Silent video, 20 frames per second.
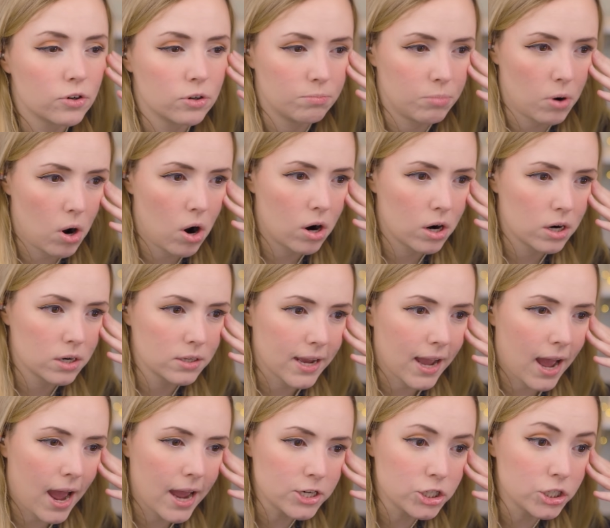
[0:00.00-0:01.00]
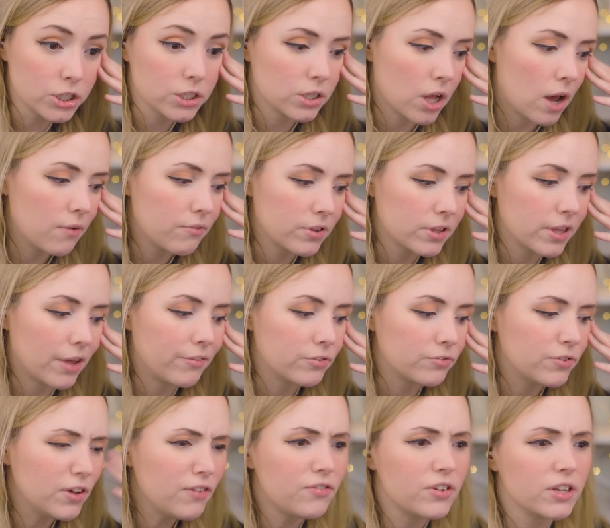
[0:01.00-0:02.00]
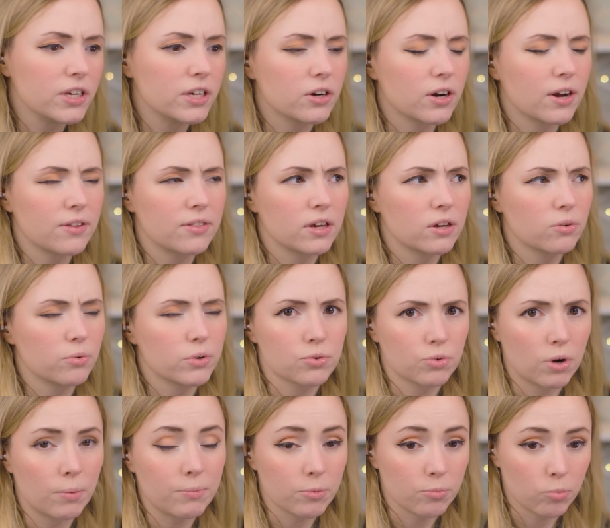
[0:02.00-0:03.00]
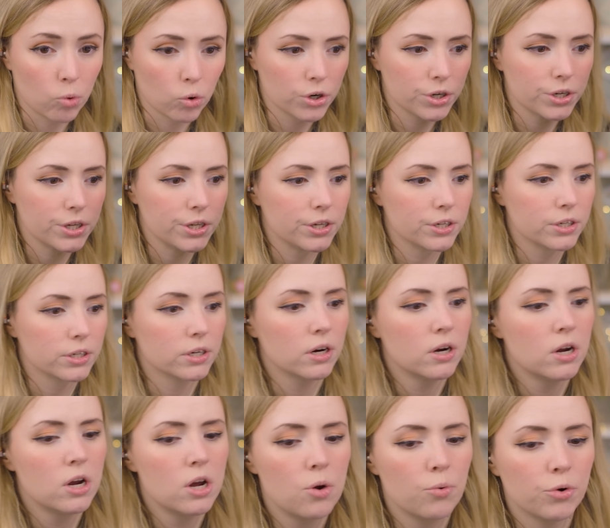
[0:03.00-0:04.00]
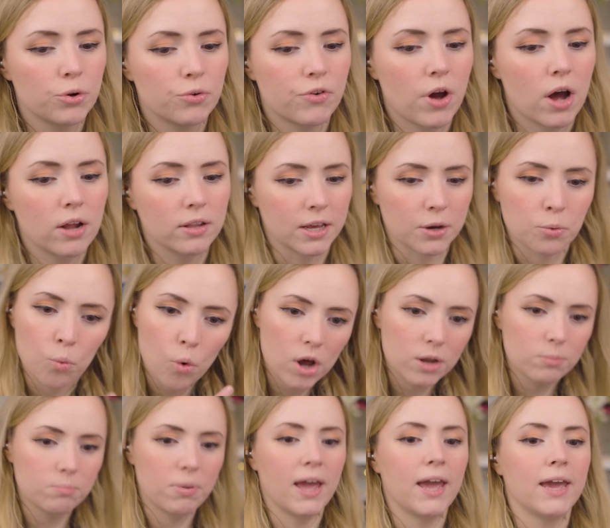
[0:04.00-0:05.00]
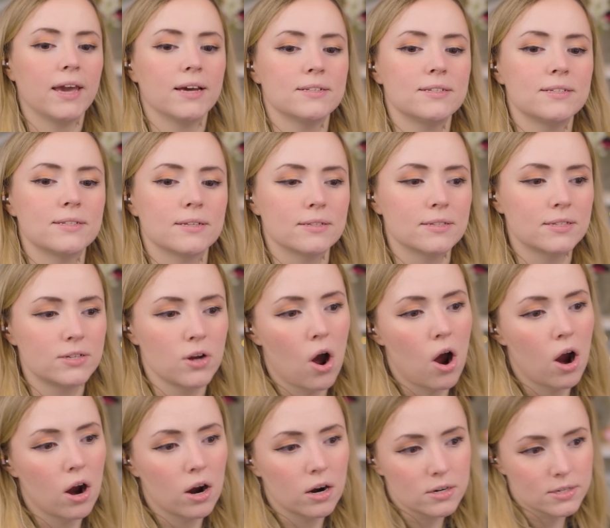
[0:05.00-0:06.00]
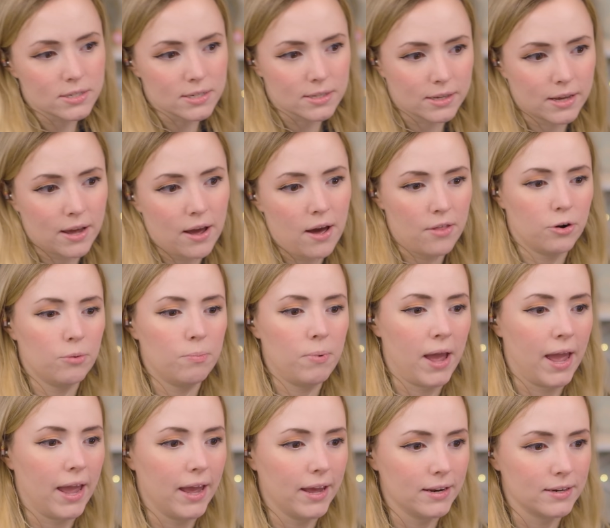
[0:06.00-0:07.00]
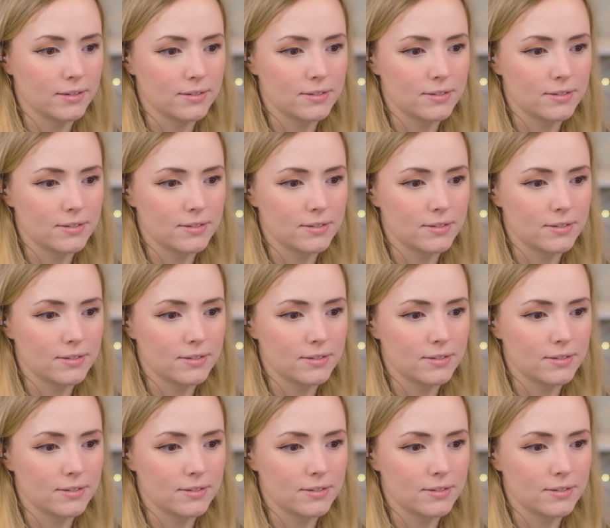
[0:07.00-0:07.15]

Bard. Like I actually love the level 50 gear. I think it was the Realm Reborn gear where you've got like one pants that's stars and the other pant is